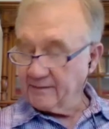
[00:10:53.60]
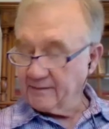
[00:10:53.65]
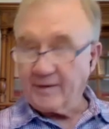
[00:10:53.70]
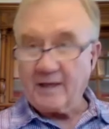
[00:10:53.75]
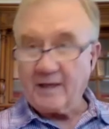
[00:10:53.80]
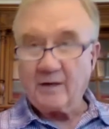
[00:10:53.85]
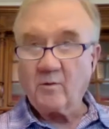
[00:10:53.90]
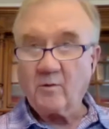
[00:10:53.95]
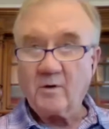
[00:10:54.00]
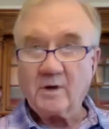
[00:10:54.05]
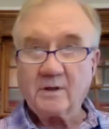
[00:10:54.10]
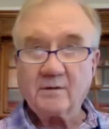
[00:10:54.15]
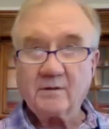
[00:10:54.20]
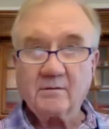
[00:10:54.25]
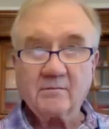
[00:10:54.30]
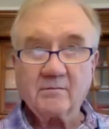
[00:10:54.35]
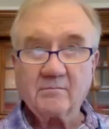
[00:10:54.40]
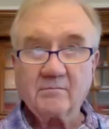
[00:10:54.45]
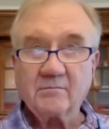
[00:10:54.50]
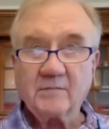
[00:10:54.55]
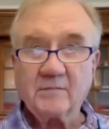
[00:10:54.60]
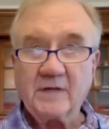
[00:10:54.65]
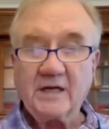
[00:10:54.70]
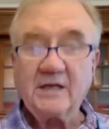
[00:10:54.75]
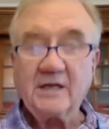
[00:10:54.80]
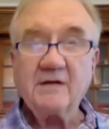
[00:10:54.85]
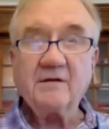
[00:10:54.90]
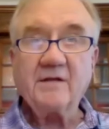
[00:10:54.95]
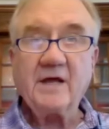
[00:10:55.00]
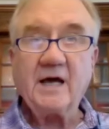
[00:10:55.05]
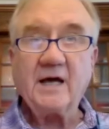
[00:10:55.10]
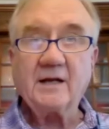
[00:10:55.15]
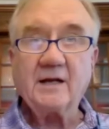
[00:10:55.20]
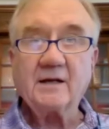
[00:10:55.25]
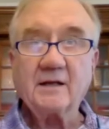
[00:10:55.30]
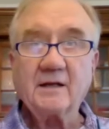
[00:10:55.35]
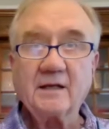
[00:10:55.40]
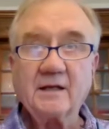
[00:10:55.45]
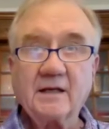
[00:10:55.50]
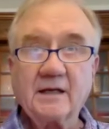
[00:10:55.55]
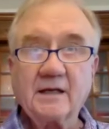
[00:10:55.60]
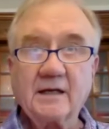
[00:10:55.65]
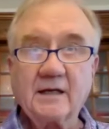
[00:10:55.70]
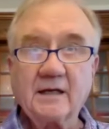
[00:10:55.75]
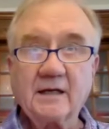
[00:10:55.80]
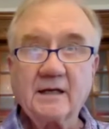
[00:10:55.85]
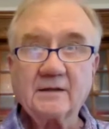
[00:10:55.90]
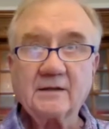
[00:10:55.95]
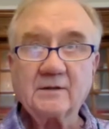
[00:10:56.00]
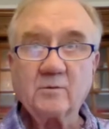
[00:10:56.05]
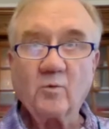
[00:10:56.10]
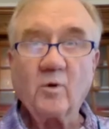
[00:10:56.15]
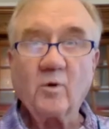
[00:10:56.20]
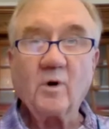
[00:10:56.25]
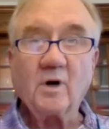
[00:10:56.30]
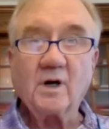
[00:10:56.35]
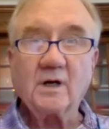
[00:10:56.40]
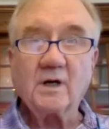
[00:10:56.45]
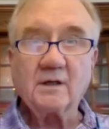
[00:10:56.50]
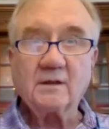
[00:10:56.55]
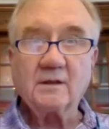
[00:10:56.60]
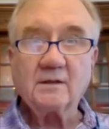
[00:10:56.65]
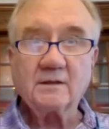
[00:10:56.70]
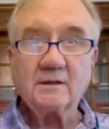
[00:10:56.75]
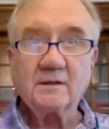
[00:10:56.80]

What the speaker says: they don't want any of that work.